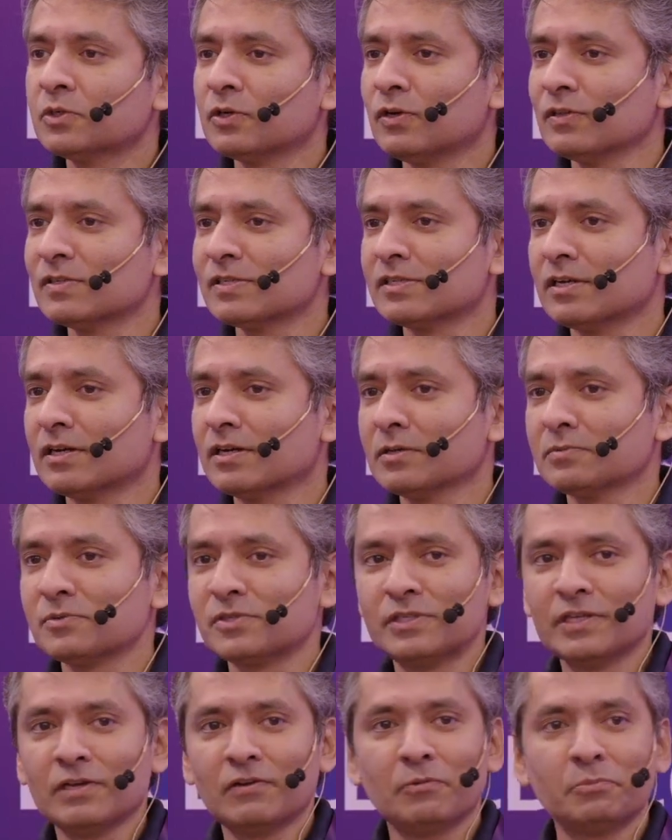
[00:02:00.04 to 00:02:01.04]
all the startups,
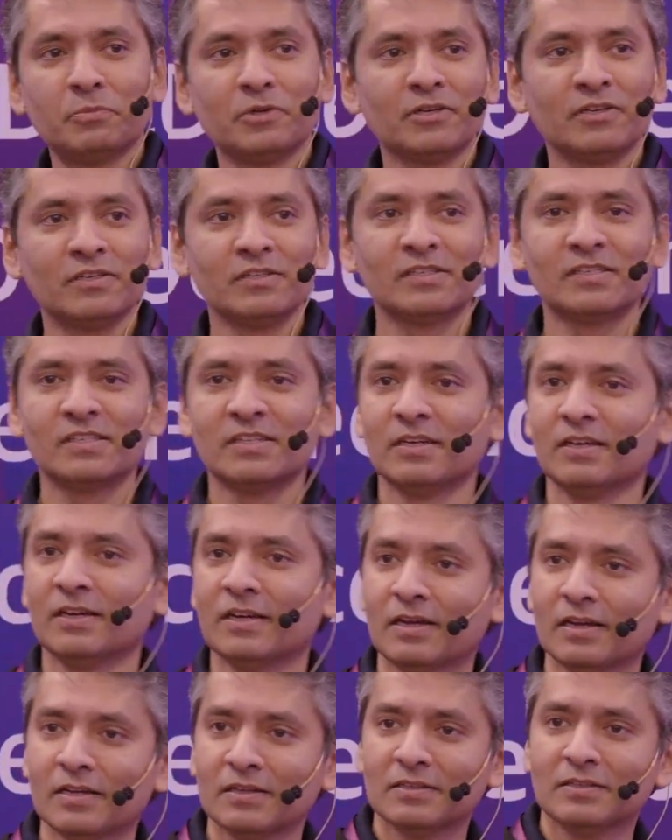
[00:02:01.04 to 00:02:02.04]
developers,
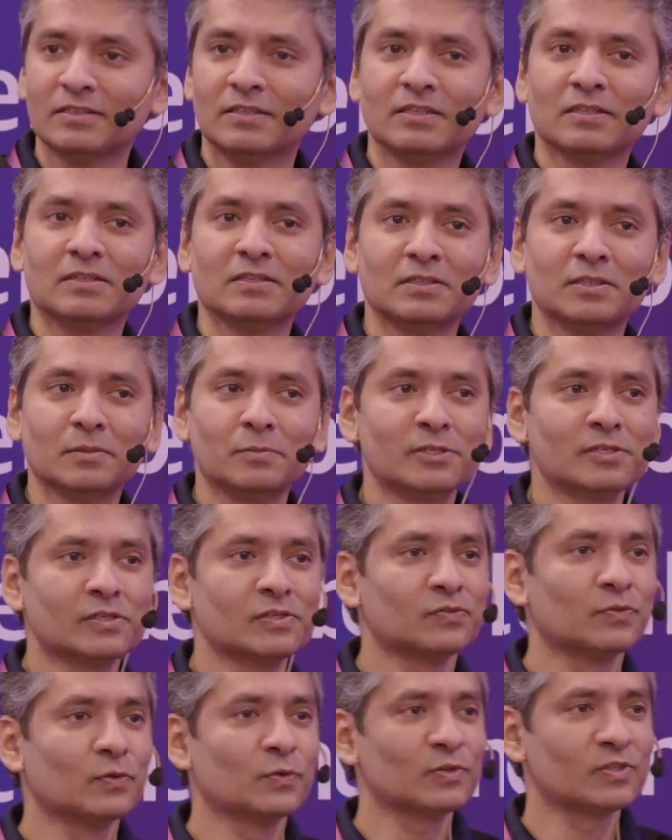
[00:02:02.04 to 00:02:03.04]
and the business
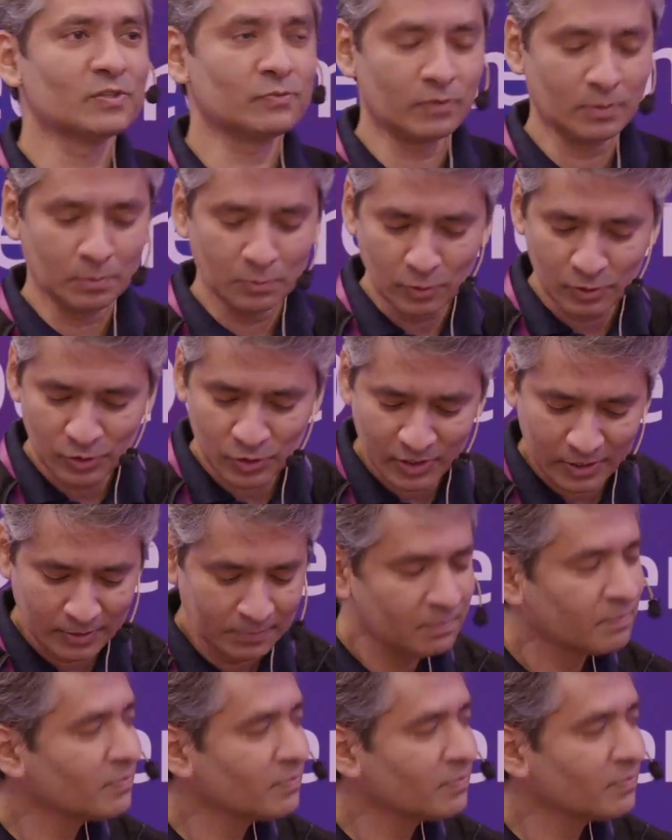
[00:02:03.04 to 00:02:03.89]
folks from Kochi.